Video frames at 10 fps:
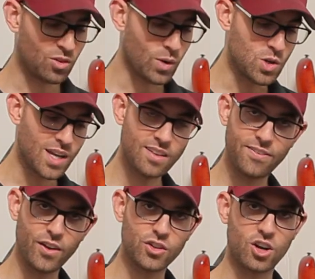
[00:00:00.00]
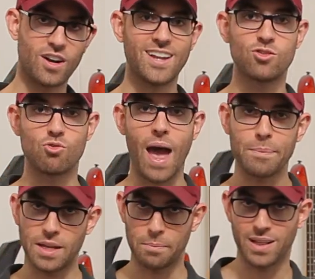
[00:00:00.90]
when you get the filter, it's
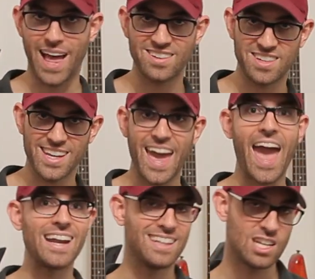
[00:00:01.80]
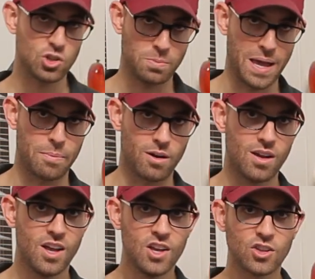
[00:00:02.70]
wrapped in plastic and tissue paper,
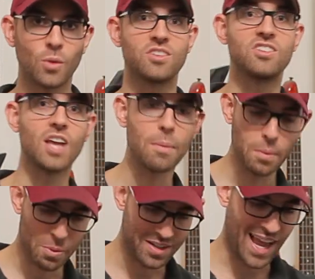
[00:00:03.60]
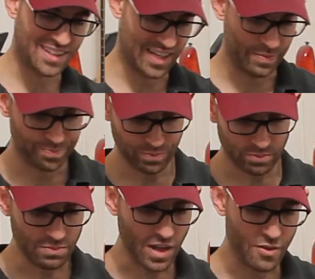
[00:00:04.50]
so it's double protected
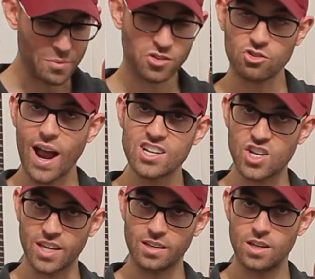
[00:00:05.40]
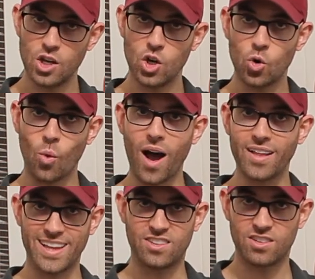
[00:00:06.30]
from scratching
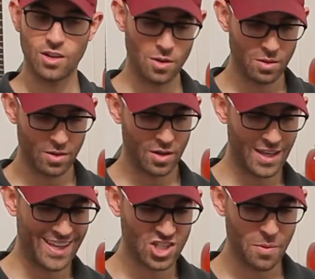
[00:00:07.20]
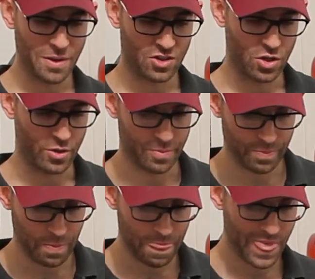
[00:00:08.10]
while it's shipping to you.
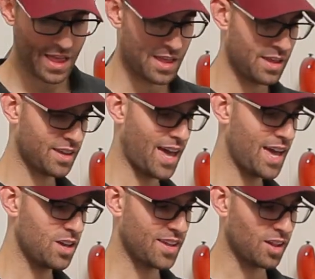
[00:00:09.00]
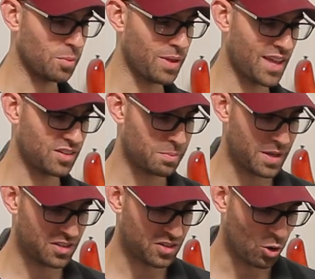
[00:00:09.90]
Okay, you have a little plastic
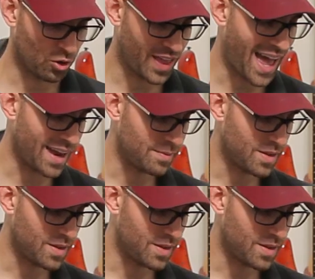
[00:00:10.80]
piece to hold that.